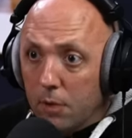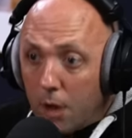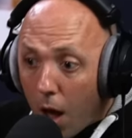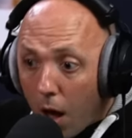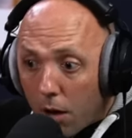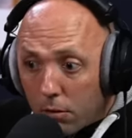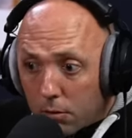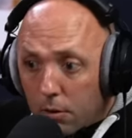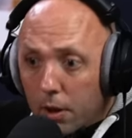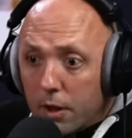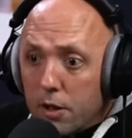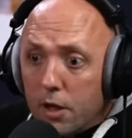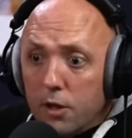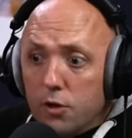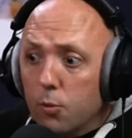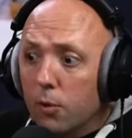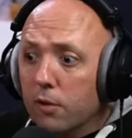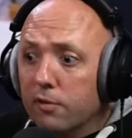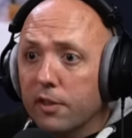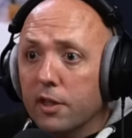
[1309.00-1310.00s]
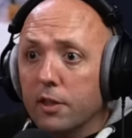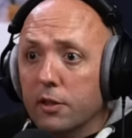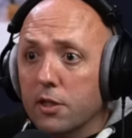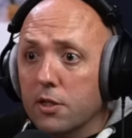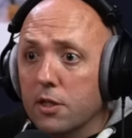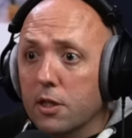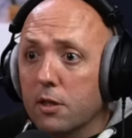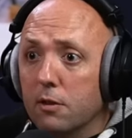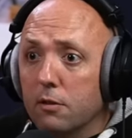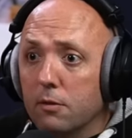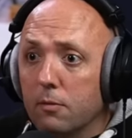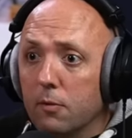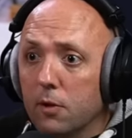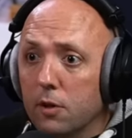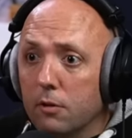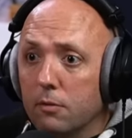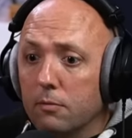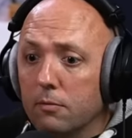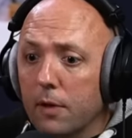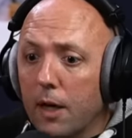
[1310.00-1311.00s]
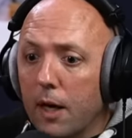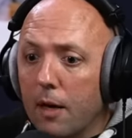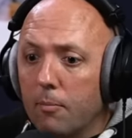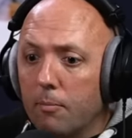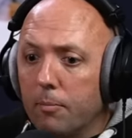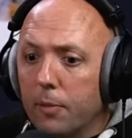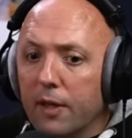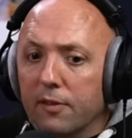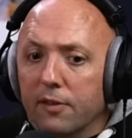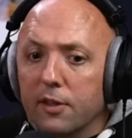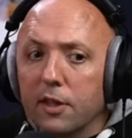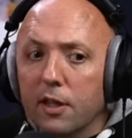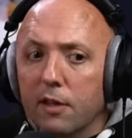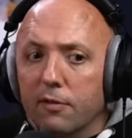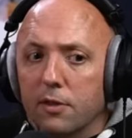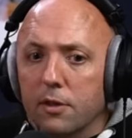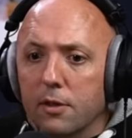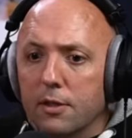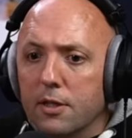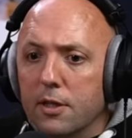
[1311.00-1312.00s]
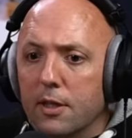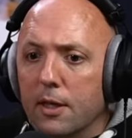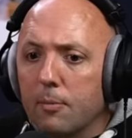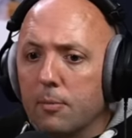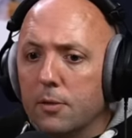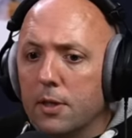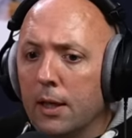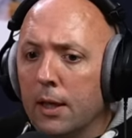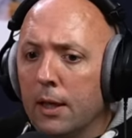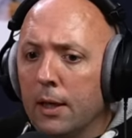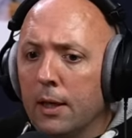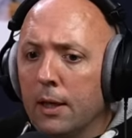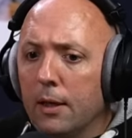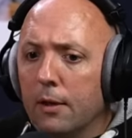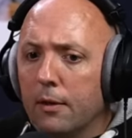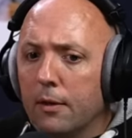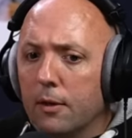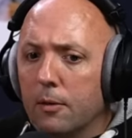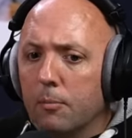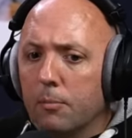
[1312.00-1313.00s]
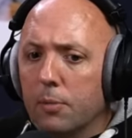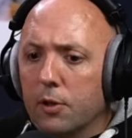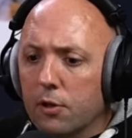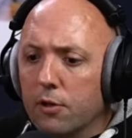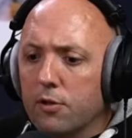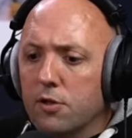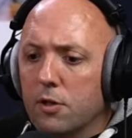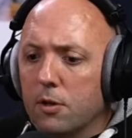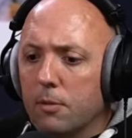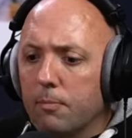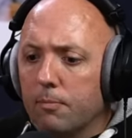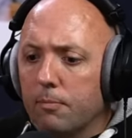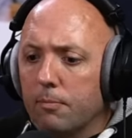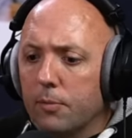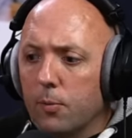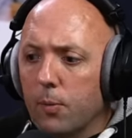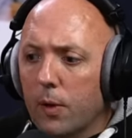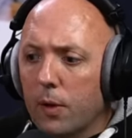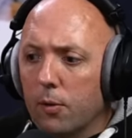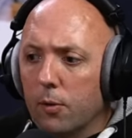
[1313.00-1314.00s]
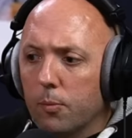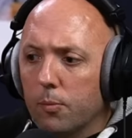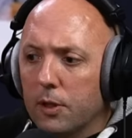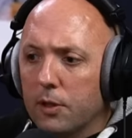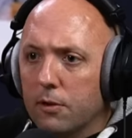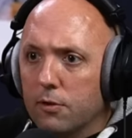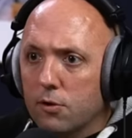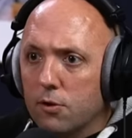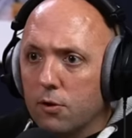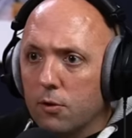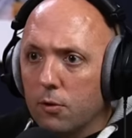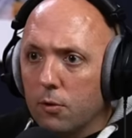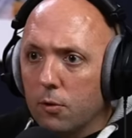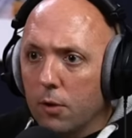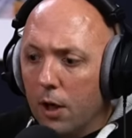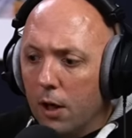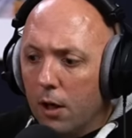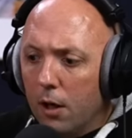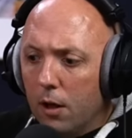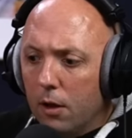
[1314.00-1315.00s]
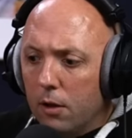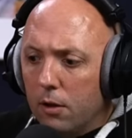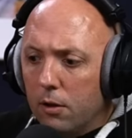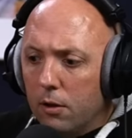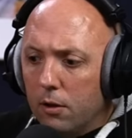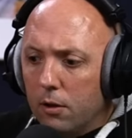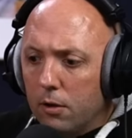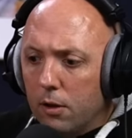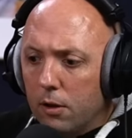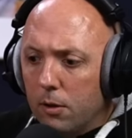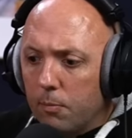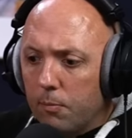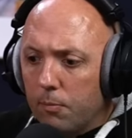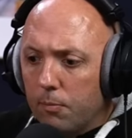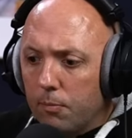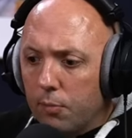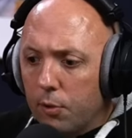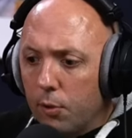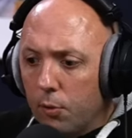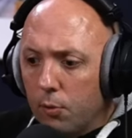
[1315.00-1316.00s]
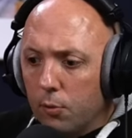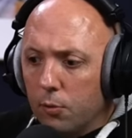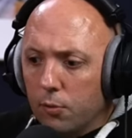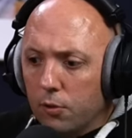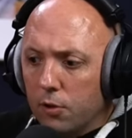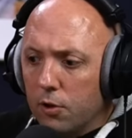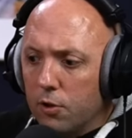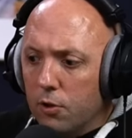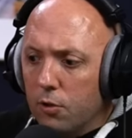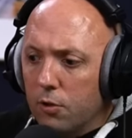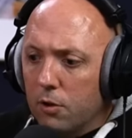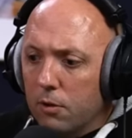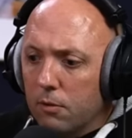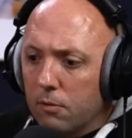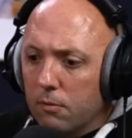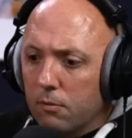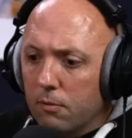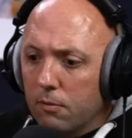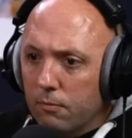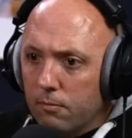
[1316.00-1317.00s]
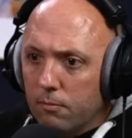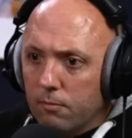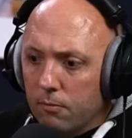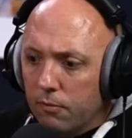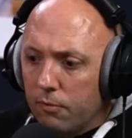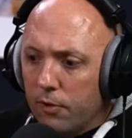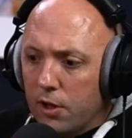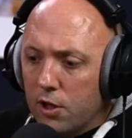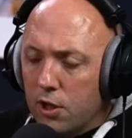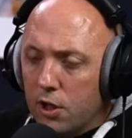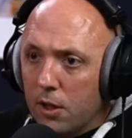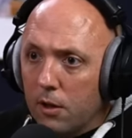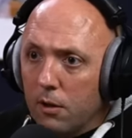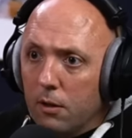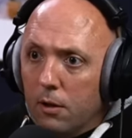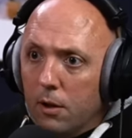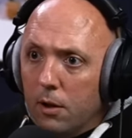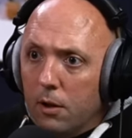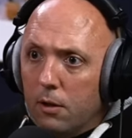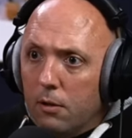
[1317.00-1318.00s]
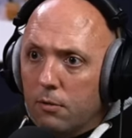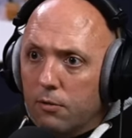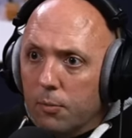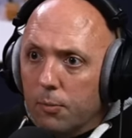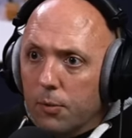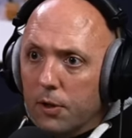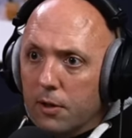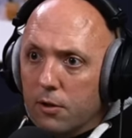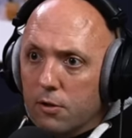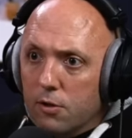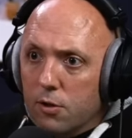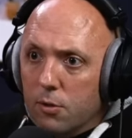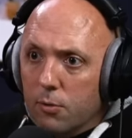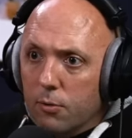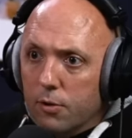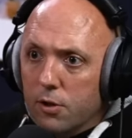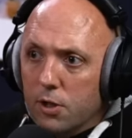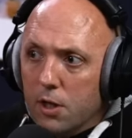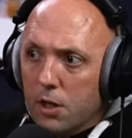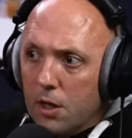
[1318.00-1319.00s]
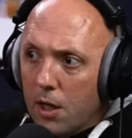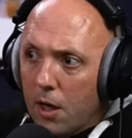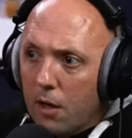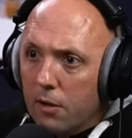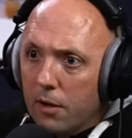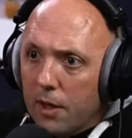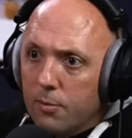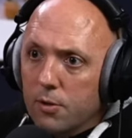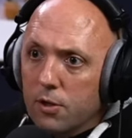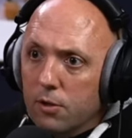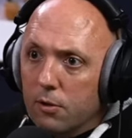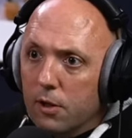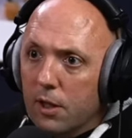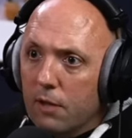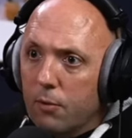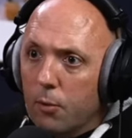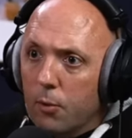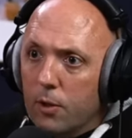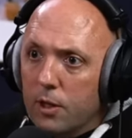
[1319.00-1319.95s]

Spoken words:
Yeah, it is what Farke said, you know, but I think you have to accept that because of the power players do, the pool that you can fish in for players who will say, yeah, I'll absolutely have a